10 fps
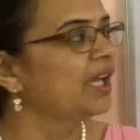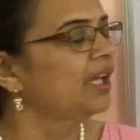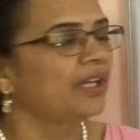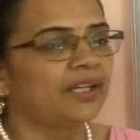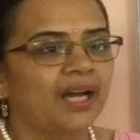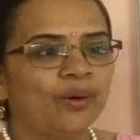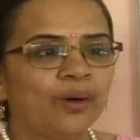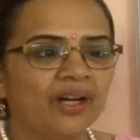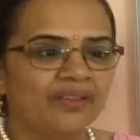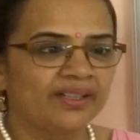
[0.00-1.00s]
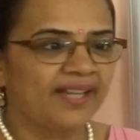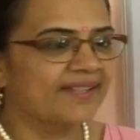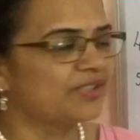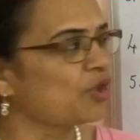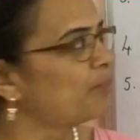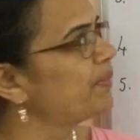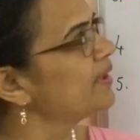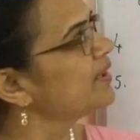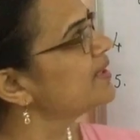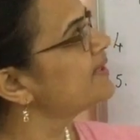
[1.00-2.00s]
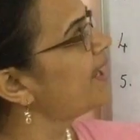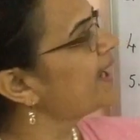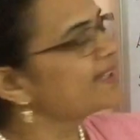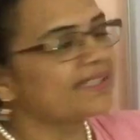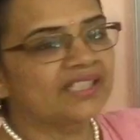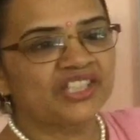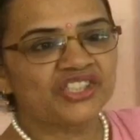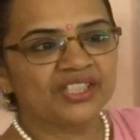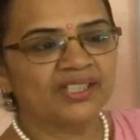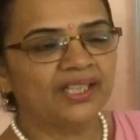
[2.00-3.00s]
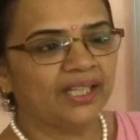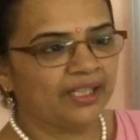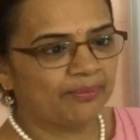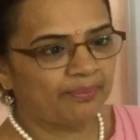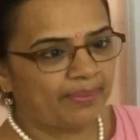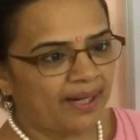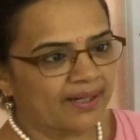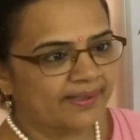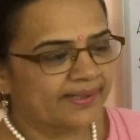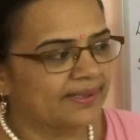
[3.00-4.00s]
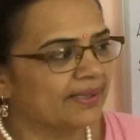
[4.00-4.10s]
Now our next topic is excretion in plants.